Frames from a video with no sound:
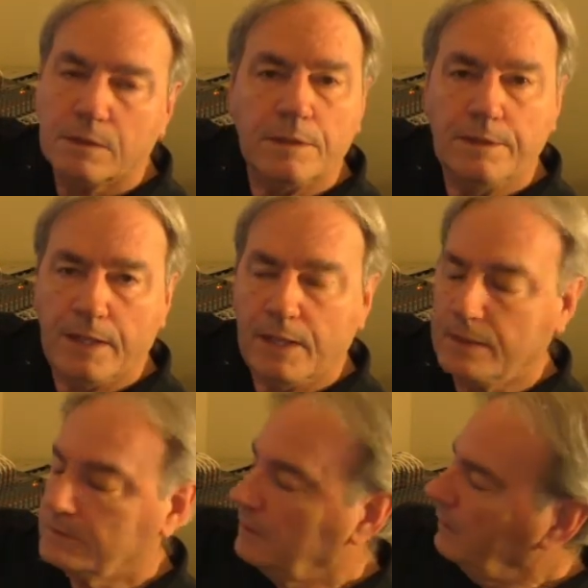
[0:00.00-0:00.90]

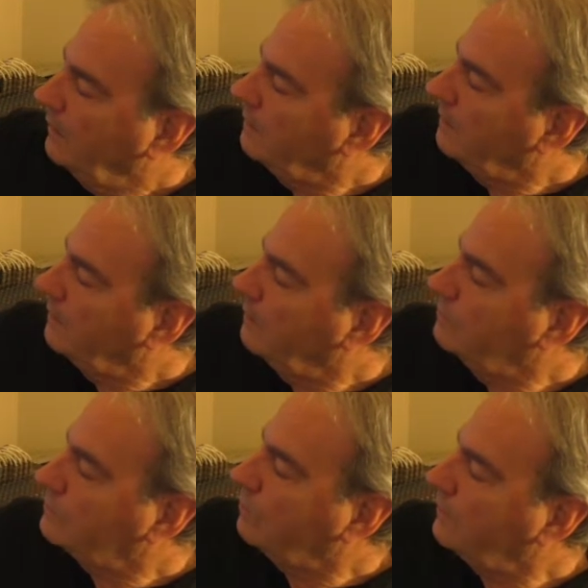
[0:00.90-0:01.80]
that, and then it
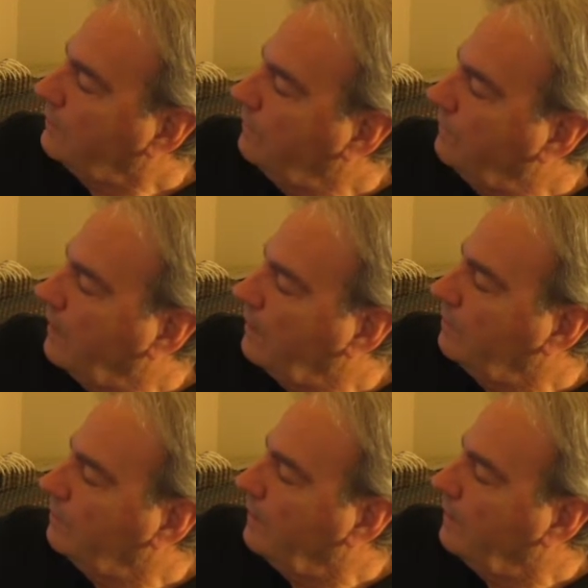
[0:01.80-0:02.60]
was quickly followed